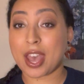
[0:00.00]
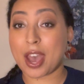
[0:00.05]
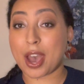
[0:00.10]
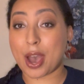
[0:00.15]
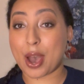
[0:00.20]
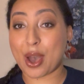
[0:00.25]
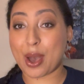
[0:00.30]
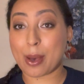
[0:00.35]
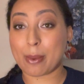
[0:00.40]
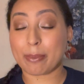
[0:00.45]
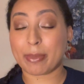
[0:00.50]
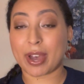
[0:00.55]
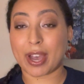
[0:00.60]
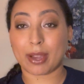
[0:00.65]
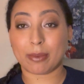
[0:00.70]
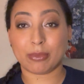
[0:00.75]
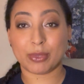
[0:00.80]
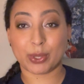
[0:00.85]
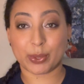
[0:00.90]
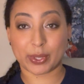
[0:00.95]
but
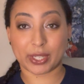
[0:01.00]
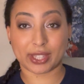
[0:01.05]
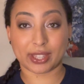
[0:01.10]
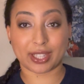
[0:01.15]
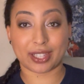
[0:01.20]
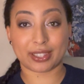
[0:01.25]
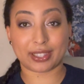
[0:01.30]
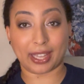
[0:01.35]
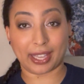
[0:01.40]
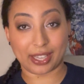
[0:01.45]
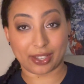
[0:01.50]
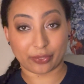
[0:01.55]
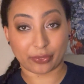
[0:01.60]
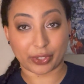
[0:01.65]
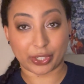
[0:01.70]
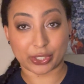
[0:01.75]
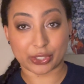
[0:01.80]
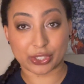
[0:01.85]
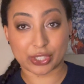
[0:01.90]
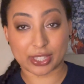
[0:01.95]
I'm doing the Lite
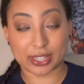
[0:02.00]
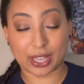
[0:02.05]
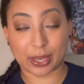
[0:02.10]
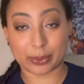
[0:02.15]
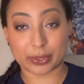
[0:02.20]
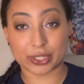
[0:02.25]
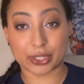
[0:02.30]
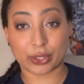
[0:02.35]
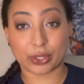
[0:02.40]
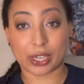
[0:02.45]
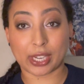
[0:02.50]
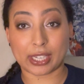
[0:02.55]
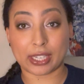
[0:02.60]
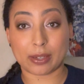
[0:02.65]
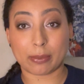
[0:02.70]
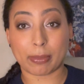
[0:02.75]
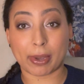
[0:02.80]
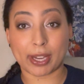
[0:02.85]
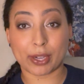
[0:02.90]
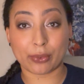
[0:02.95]
version that was created
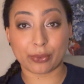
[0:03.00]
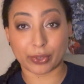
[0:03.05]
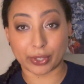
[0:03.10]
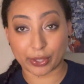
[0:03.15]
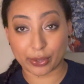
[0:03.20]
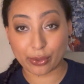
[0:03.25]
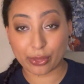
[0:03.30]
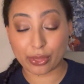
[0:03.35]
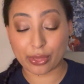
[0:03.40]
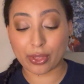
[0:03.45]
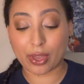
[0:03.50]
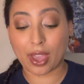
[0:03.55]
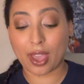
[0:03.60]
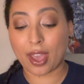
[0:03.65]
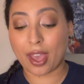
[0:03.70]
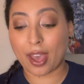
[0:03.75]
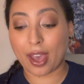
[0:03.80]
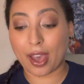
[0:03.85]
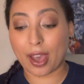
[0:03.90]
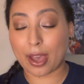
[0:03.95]
by Ruth.
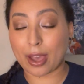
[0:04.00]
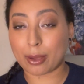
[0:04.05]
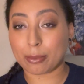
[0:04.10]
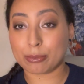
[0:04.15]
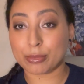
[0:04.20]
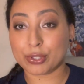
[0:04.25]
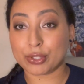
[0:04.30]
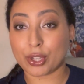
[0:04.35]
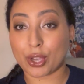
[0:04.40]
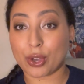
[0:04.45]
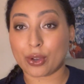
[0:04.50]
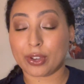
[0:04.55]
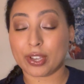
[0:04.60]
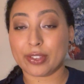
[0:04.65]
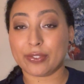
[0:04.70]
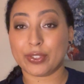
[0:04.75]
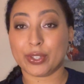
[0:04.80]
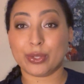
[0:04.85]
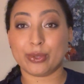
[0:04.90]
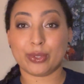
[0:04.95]
So
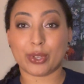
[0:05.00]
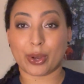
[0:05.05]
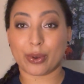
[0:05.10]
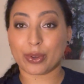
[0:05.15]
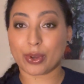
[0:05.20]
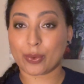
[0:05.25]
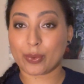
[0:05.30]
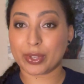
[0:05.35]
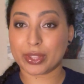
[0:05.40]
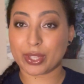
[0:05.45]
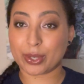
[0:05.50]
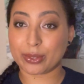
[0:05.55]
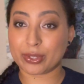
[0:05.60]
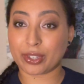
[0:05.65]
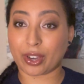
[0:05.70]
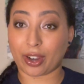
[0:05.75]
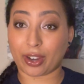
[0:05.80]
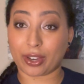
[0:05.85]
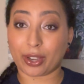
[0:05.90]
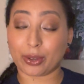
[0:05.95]
if you don't know what those
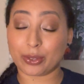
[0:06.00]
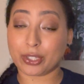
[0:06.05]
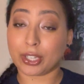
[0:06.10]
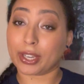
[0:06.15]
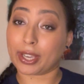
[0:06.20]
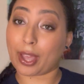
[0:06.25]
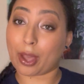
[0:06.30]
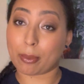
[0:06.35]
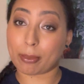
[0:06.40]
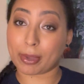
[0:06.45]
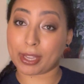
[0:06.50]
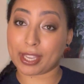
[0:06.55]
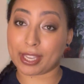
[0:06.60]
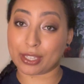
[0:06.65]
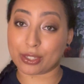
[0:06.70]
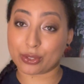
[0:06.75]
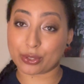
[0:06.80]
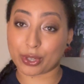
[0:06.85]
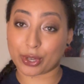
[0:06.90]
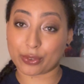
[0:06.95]
are, go check out my
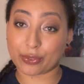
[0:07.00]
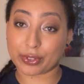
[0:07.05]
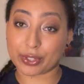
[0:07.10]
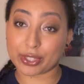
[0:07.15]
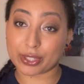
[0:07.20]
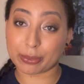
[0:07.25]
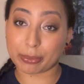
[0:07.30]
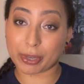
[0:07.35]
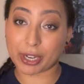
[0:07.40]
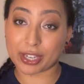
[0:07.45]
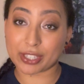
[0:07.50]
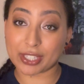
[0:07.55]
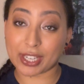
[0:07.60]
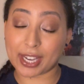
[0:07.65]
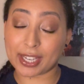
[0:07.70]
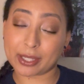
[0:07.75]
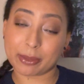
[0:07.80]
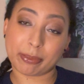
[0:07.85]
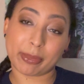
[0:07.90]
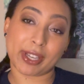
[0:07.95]
intro for this
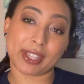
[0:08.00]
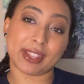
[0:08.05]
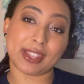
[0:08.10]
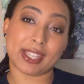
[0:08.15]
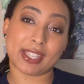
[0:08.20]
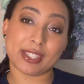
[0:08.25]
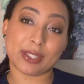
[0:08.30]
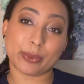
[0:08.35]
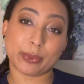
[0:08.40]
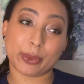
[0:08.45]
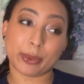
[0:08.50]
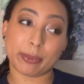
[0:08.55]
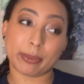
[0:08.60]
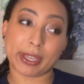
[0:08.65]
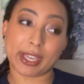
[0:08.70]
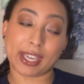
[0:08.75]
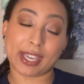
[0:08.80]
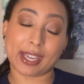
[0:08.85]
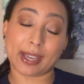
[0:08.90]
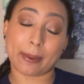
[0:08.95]
project, but this will
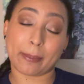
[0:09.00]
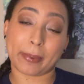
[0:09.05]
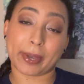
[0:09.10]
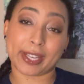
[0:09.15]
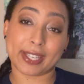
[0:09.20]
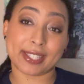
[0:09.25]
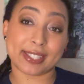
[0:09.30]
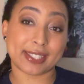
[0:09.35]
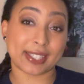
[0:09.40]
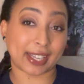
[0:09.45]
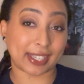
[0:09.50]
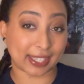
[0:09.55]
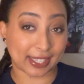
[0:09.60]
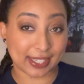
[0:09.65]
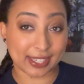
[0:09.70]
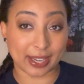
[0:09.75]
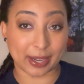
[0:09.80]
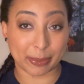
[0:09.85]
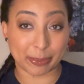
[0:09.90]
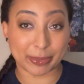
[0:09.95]
be my second
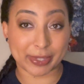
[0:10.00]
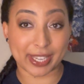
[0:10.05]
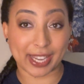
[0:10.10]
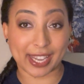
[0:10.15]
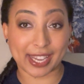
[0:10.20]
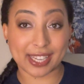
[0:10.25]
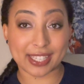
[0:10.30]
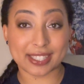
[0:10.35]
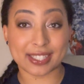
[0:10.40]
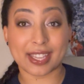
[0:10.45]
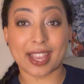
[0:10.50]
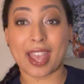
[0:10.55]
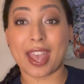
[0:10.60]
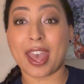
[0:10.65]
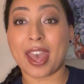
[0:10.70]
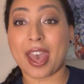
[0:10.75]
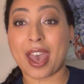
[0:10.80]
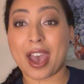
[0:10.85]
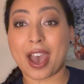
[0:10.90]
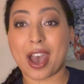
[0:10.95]
update.
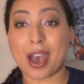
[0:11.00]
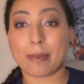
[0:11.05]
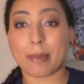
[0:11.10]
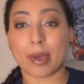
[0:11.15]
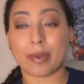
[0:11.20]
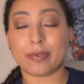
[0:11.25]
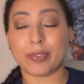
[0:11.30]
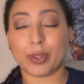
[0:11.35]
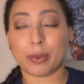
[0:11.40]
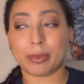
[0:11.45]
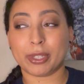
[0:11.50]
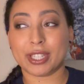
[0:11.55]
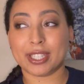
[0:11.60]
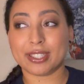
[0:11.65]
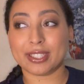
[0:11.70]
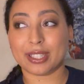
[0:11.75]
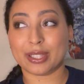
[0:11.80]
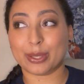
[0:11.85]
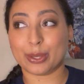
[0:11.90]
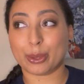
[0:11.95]
I'm filming this
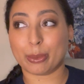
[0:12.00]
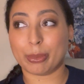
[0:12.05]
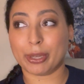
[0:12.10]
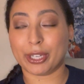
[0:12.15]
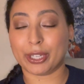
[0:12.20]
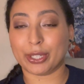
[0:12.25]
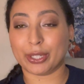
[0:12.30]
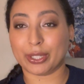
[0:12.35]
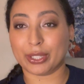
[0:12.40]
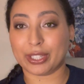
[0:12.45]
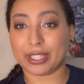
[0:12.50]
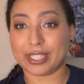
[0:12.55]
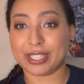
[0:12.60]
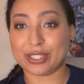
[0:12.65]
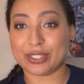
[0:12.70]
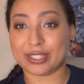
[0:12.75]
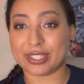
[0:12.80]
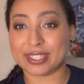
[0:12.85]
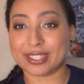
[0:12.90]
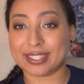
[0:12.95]
a little bit early
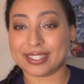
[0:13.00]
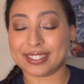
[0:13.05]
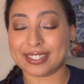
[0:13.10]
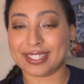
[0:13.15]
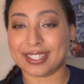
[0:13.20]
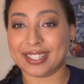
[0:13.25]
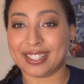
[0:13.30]
just